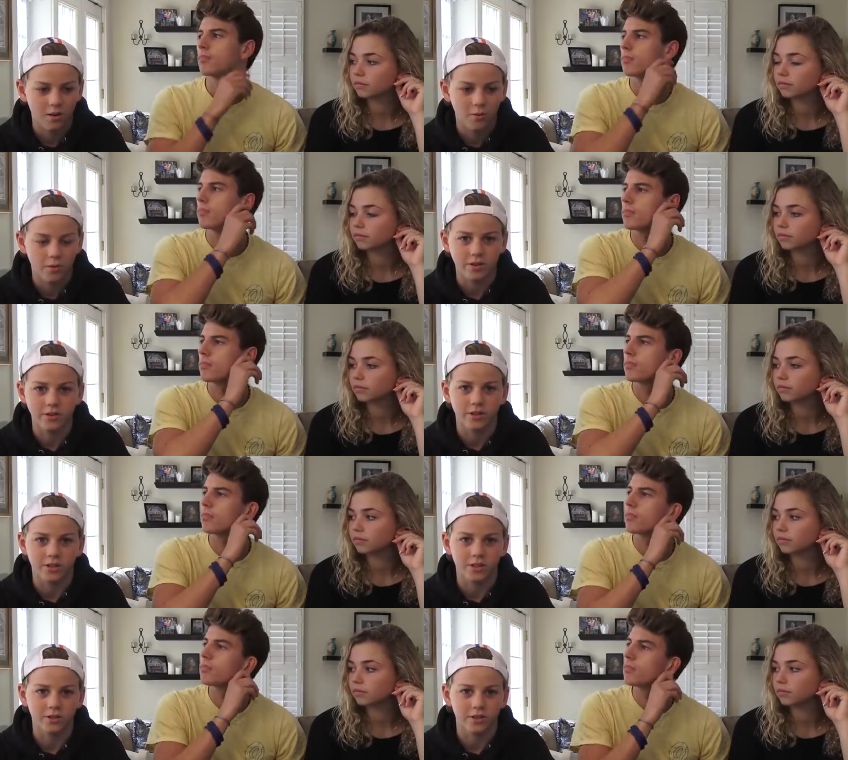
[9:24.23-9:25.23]
Speaker 1: when you're in the
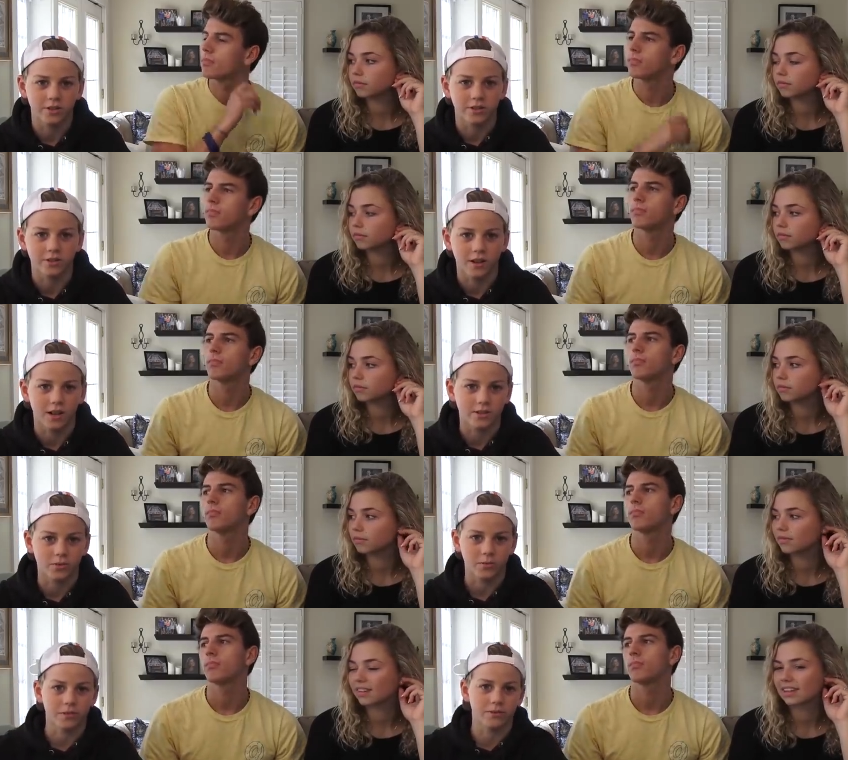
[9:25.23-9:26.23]
chill teachers classes
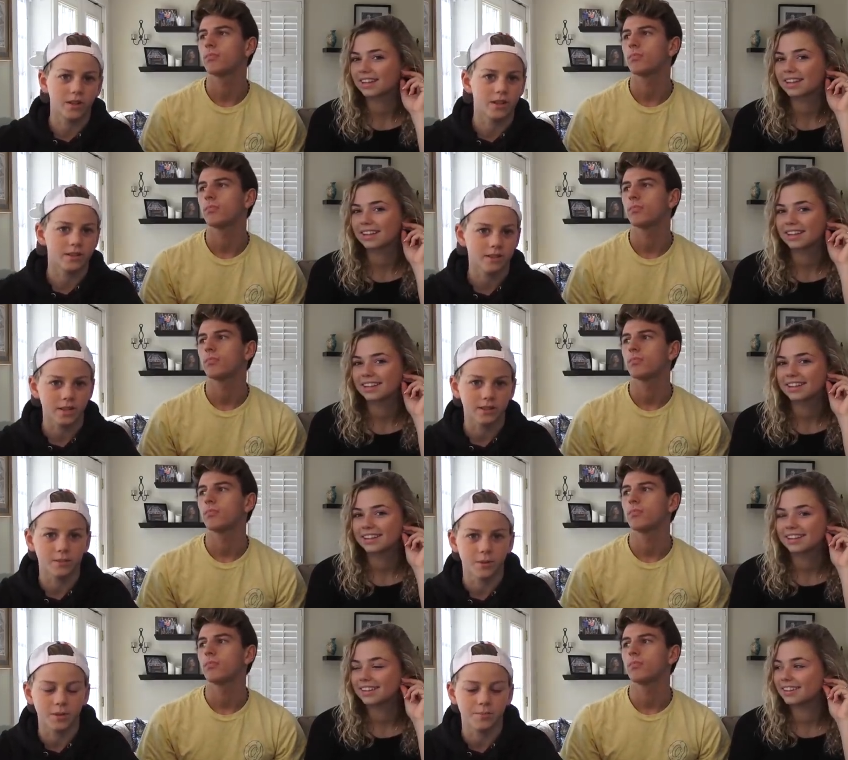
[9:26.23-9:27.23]
with your friends. That's the
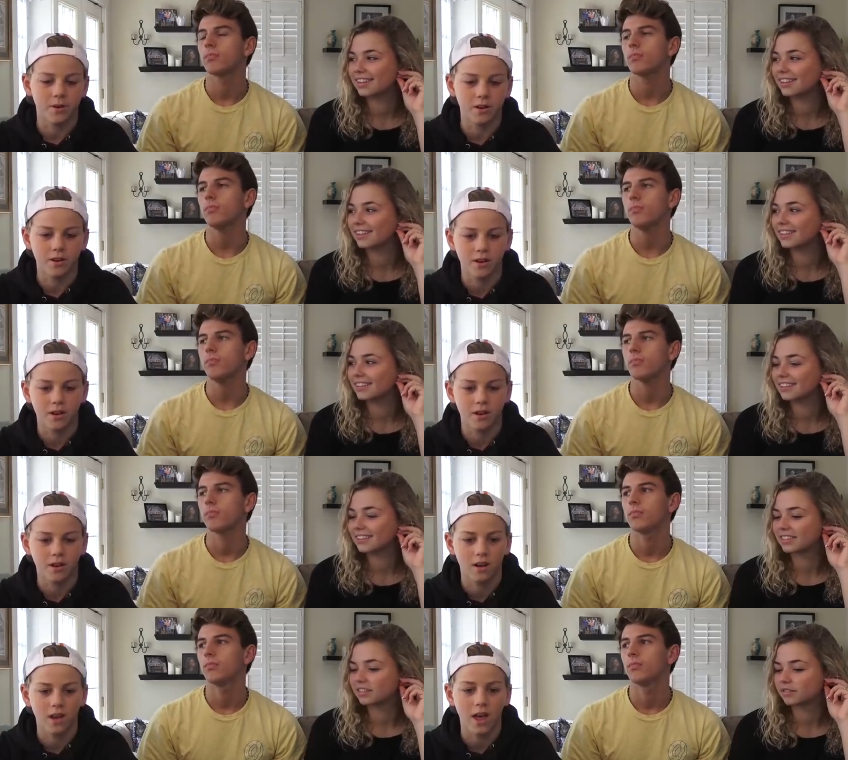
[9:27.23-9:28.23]
best part.
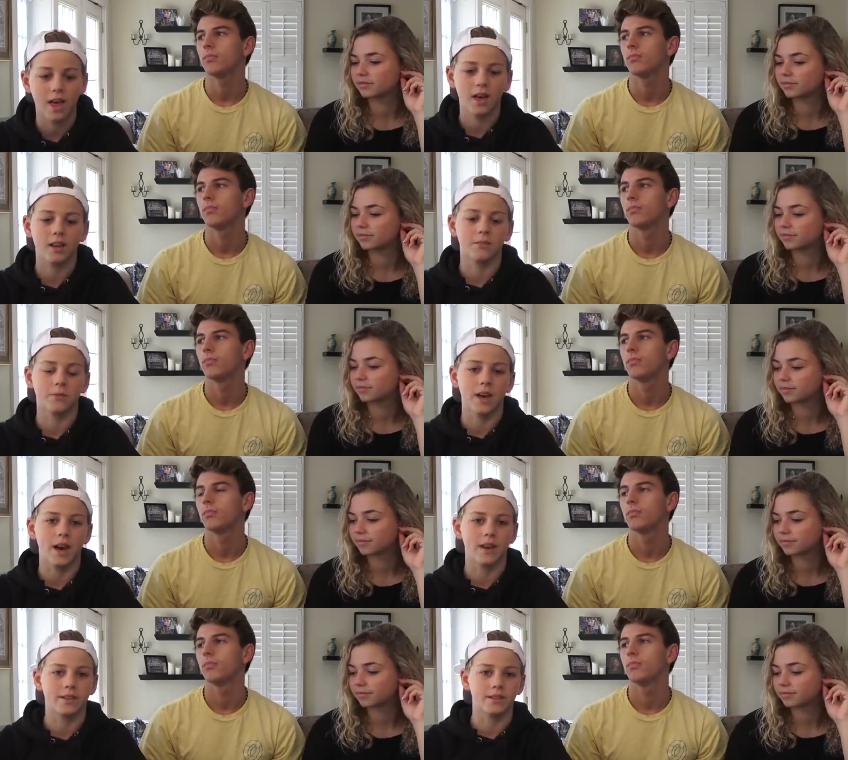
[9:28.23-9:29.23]
And we
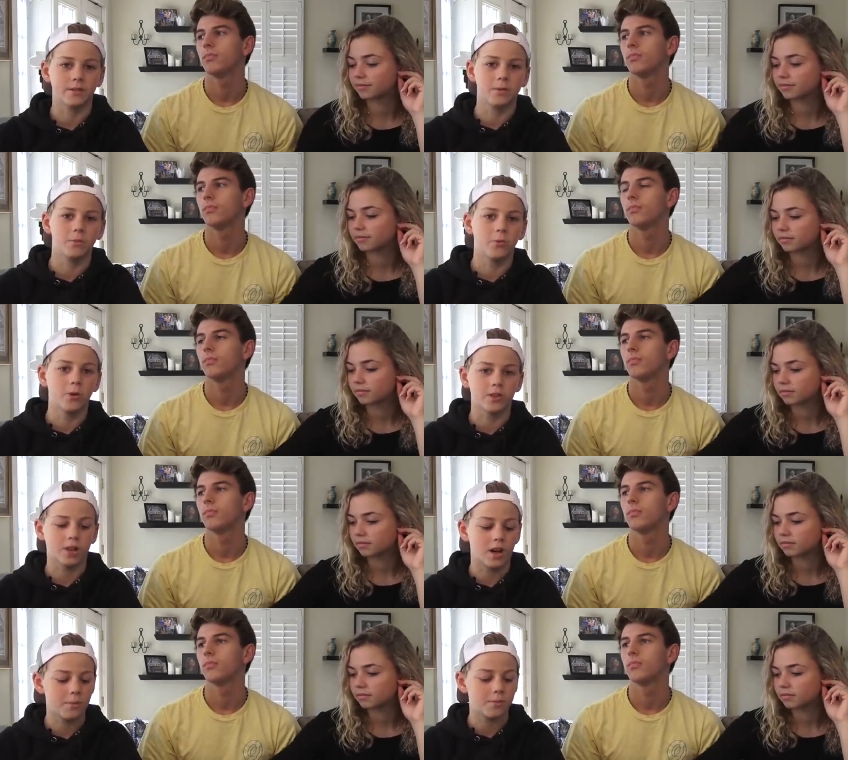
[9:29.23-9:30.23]
had this little World
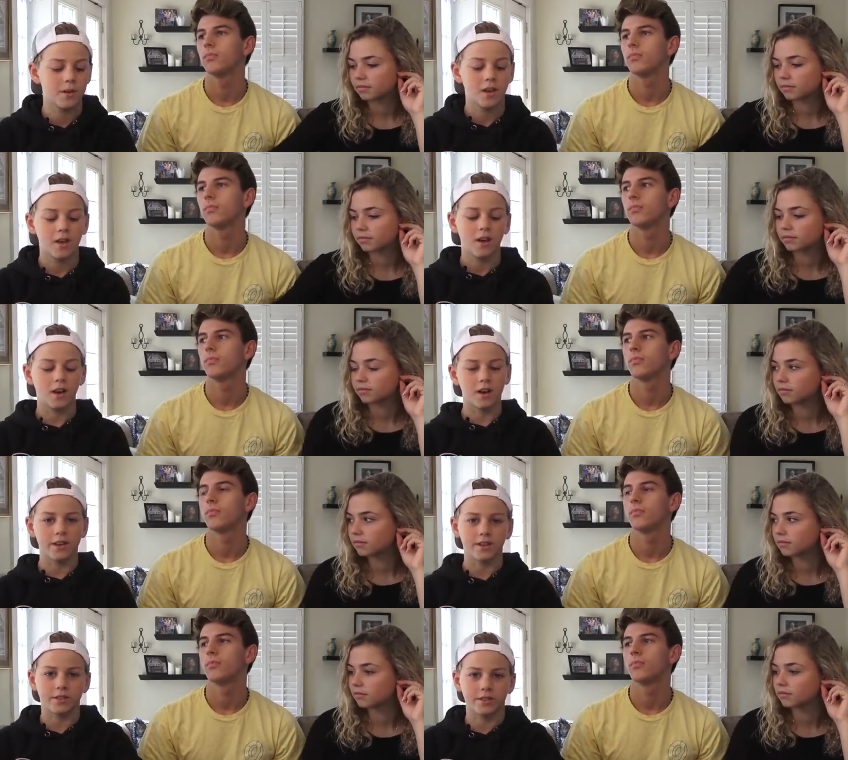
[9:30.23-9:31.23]
Cup
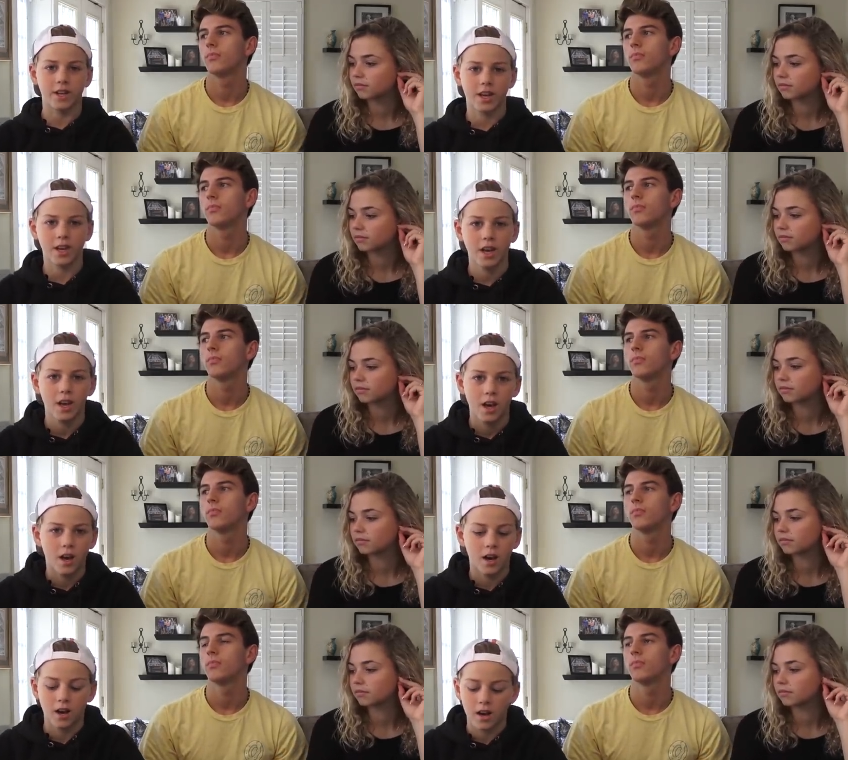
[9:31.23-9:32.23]
yesterday.
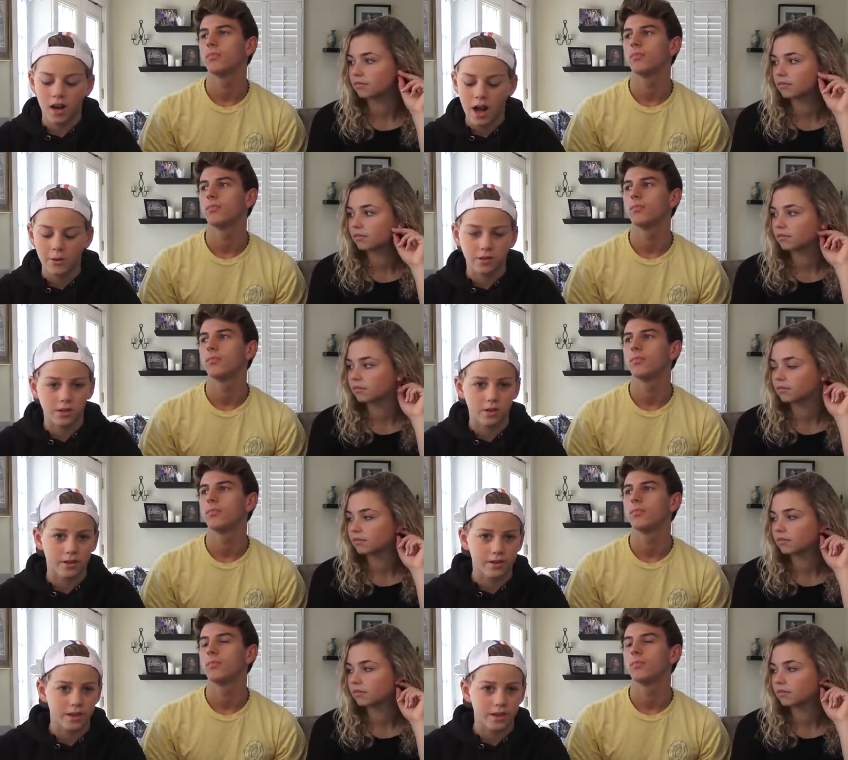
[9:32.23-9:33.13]
I wasn't here on the